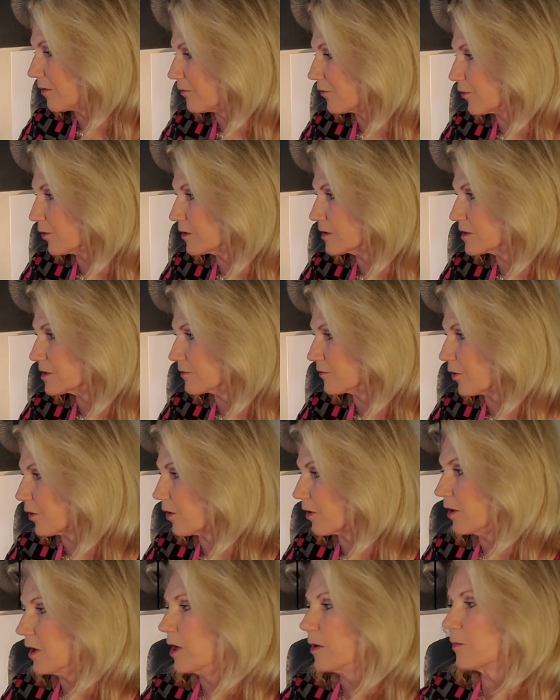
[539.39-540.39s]
first of
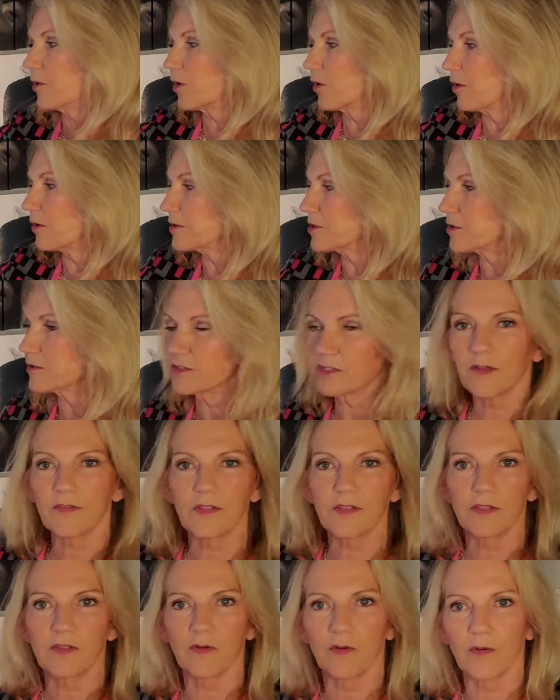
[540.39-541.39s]
all, but also so
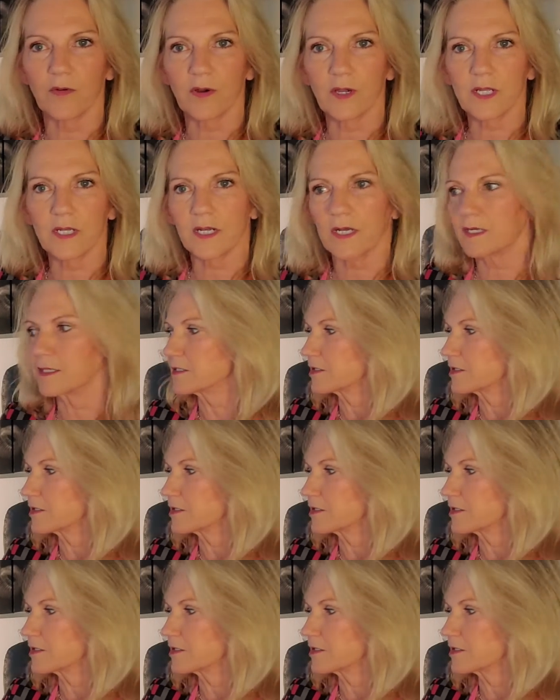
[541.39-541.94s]
that they're organized.